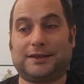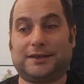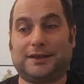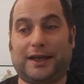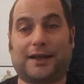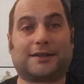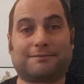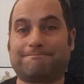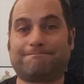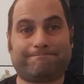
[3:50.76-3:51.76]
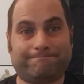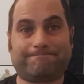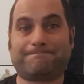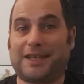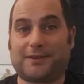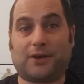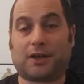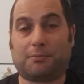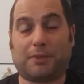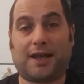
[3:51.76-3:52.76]
yeah, it's
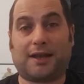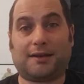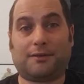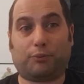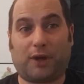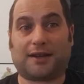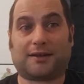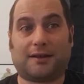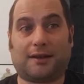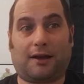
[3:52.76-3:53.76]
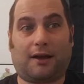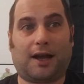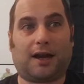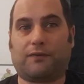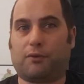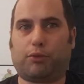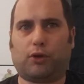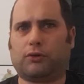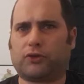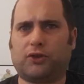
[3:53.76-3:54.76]
fucking bad, but I love the
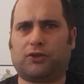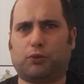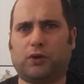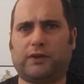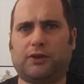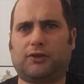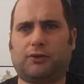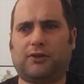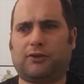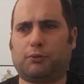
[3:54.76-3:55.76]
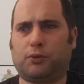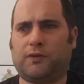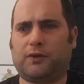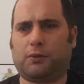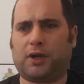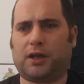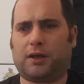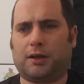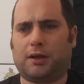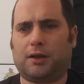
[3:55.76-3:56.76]
balls of this movie. This is a movie where